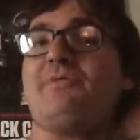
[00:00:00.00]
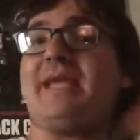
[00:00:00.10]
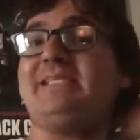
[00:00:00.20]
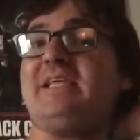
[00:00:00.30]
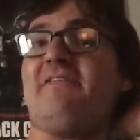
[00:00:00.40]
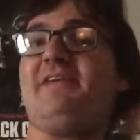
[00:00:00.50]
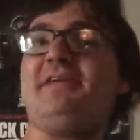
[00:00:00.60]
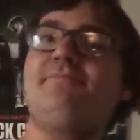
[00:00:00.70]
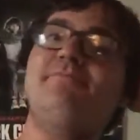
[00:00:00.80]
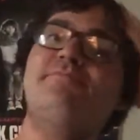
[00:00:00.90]

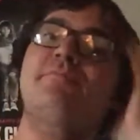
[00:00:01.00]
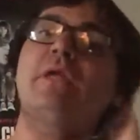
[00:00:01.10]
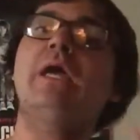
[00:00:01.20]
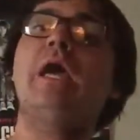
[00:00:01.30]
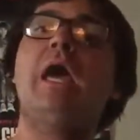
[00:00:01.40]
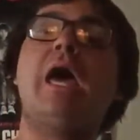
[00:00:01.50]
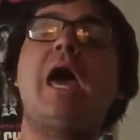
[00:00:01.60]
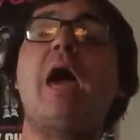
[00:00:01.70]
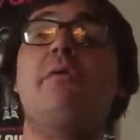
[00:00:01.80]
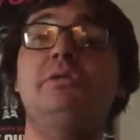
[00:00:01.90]
Thanksgiving,
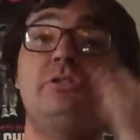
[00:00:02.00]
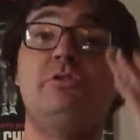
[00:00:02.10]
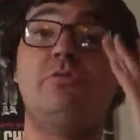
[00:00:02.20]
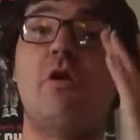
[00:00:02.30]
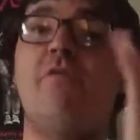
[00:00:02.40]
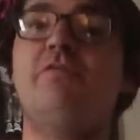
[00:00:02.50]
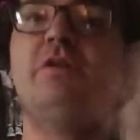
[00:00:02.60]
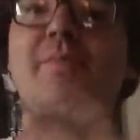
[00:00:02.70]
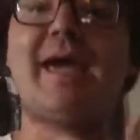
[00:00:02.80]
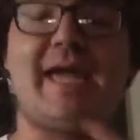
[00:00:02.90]
I went over to my